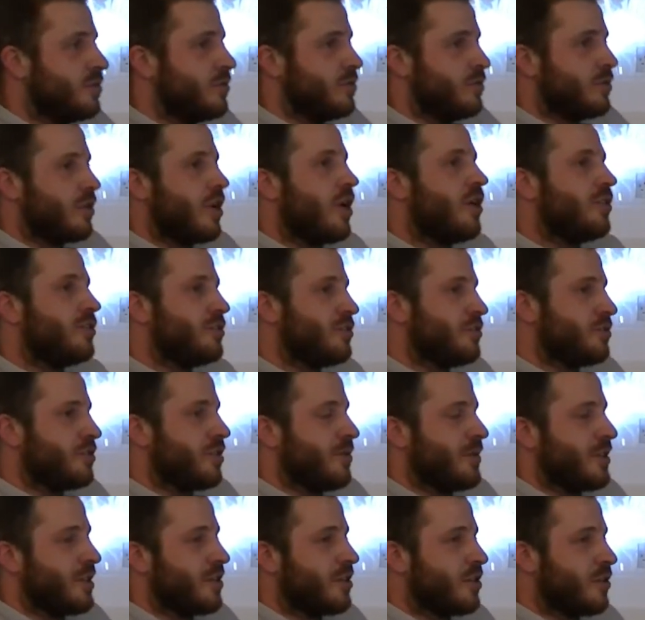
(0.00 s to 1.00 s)
You can't do
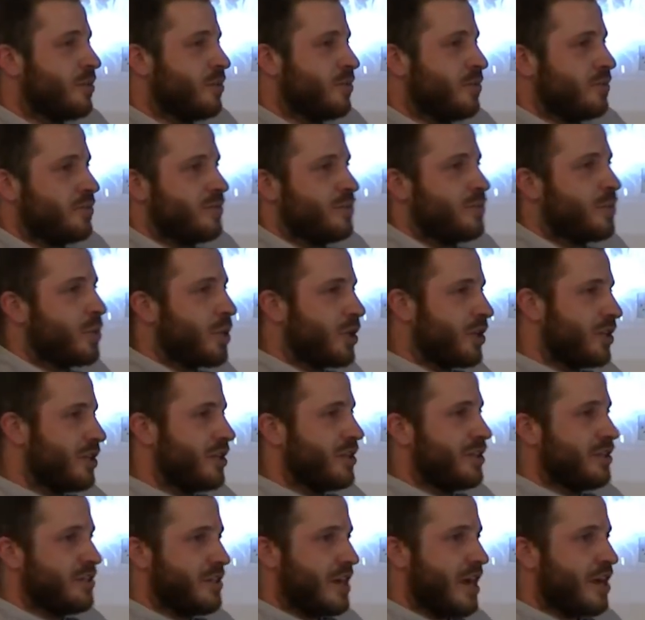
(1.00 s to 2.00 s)
something
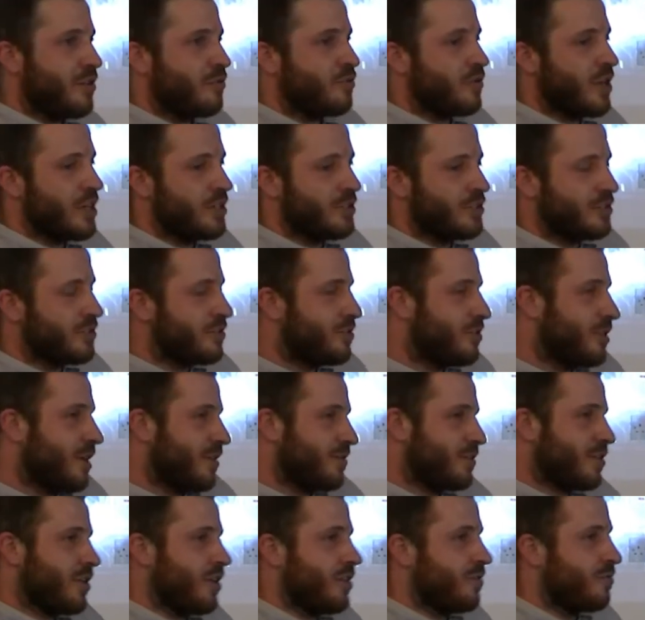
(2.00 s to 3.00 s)
completely outrageous, you have
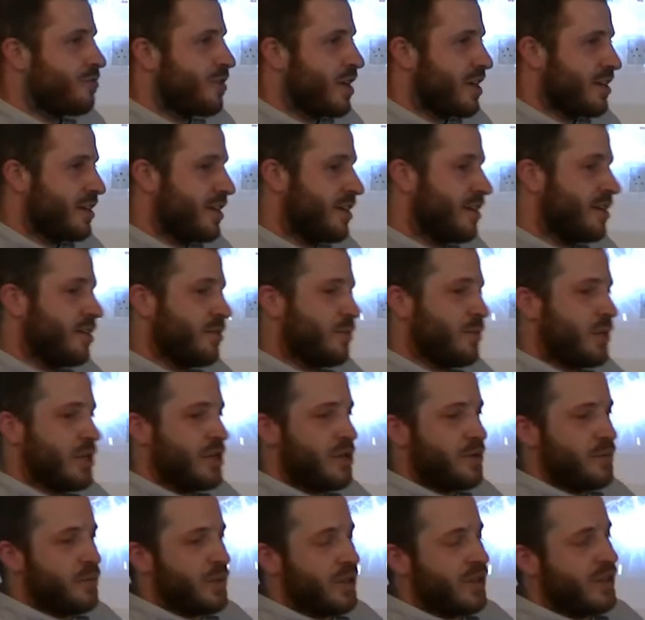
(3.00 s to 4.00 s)
to kind of rein it in a
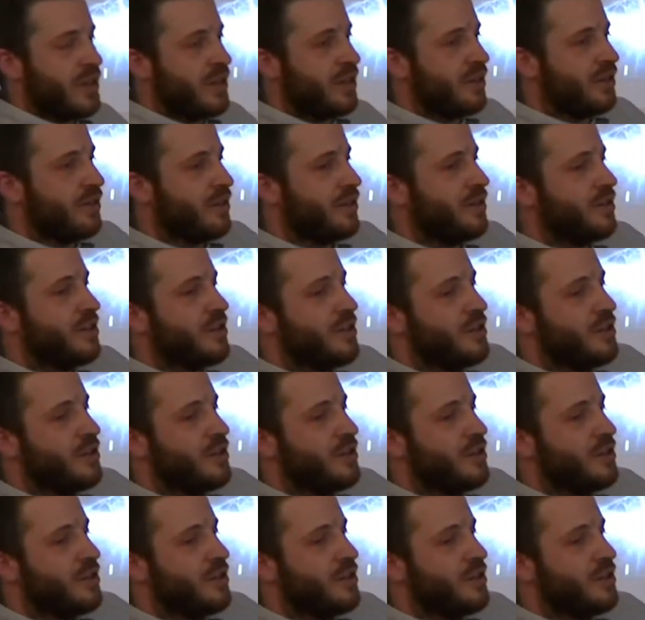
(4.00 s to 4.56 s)
bit, but then